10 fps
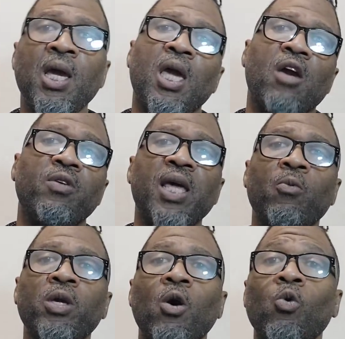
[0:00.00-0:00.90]
Every day
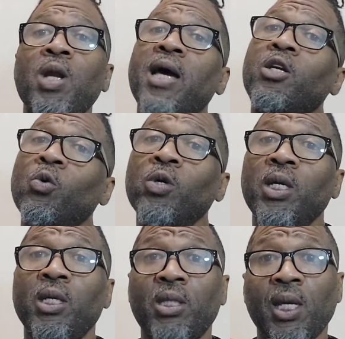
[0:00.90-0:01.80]
we go not doing
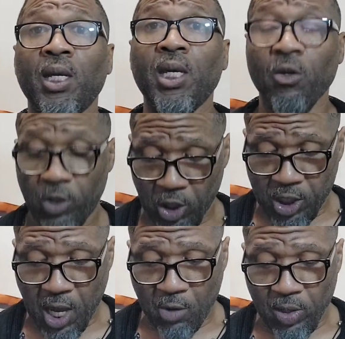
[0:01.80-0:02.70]
anything to get
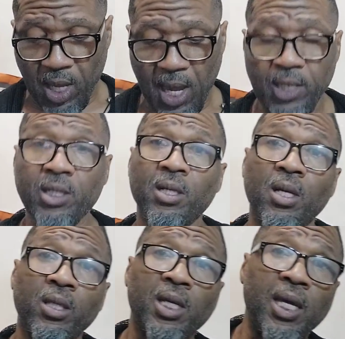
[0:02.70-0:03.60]
T'Challa recast is
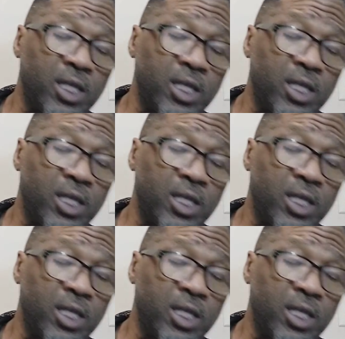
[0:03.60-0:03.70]
another day